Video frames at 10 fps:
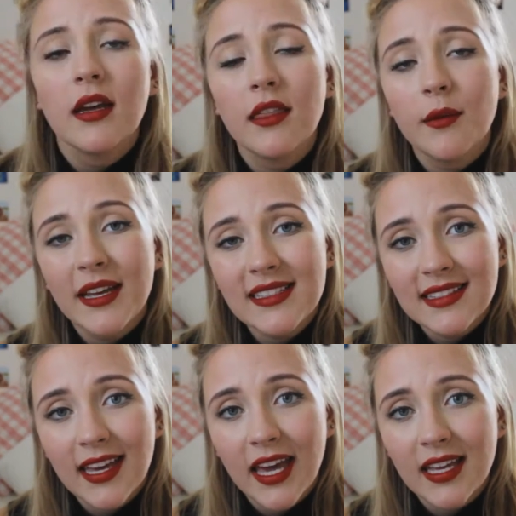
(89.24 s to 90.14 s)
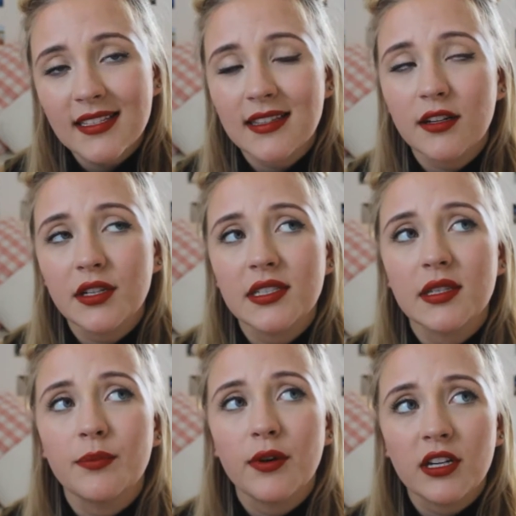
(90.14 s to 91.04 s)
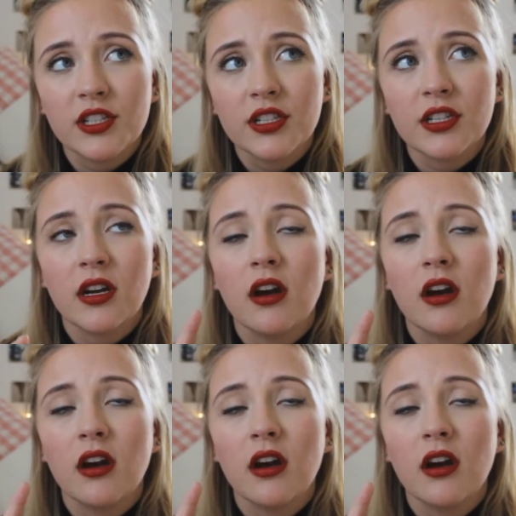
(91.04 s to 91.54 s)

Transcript: In the best case, there's the pressure